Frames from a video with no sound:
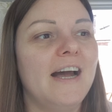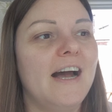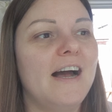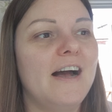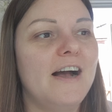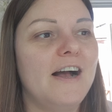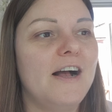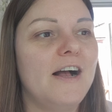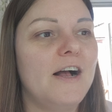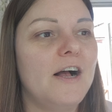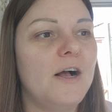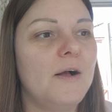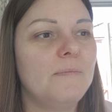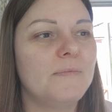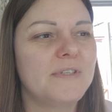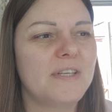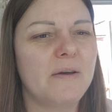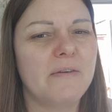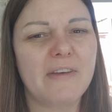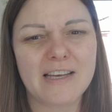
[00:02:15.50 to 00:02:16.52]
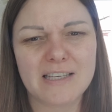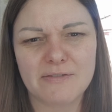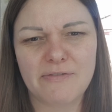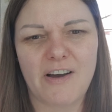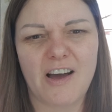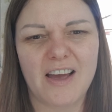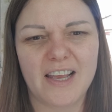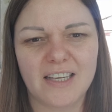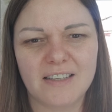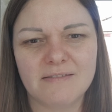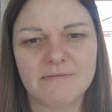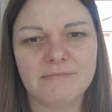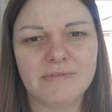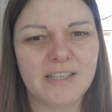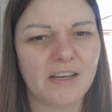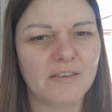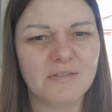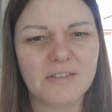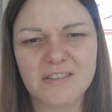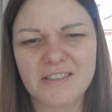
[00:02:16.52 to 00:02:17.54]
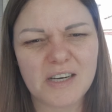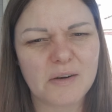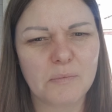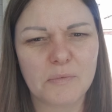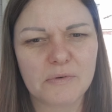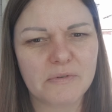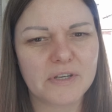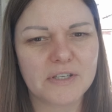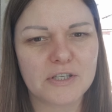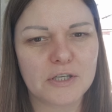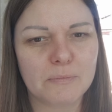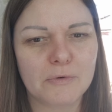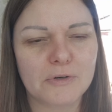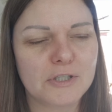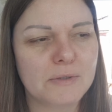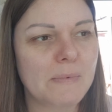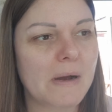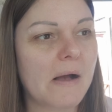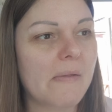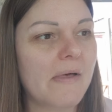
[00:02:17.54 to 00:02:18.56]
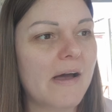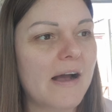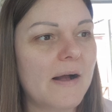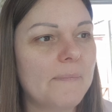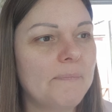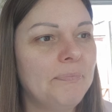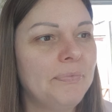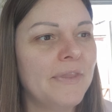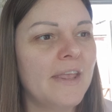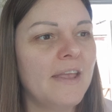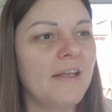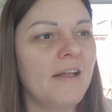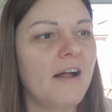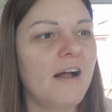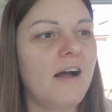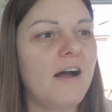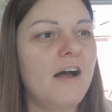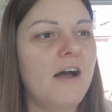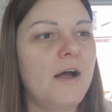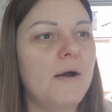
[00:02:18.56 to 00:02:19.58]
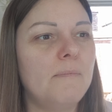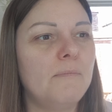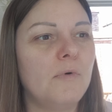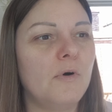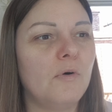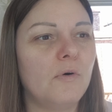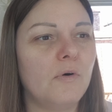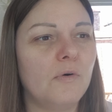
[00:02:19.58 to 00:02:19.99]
So that's fine. So don't worry too much about that.